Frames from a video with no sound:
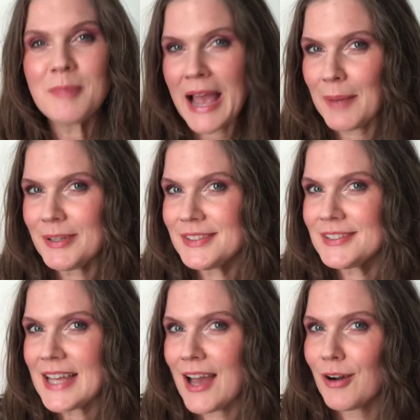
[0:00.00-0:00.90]
happy to
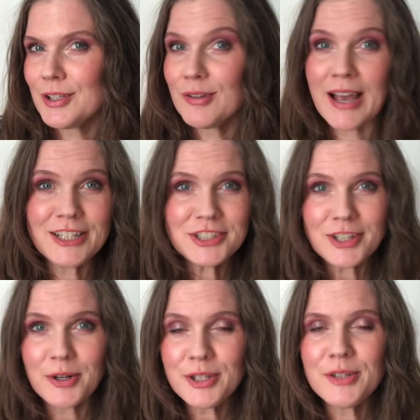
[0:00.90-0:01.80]
tell you and
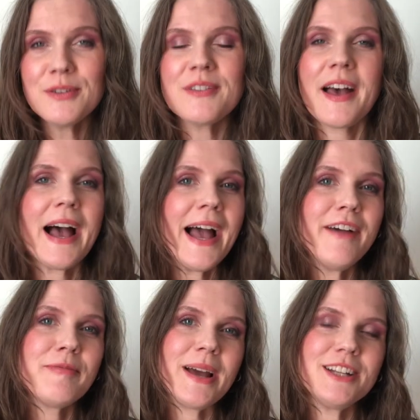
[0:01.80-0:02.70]
show you that I
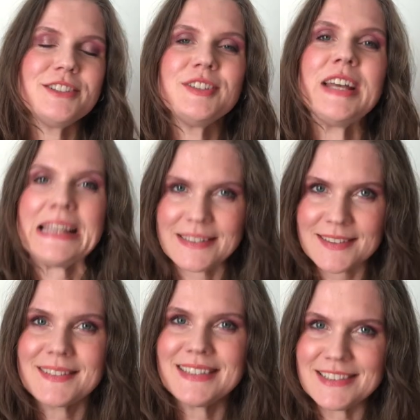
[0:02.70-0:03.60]
have managed to hit these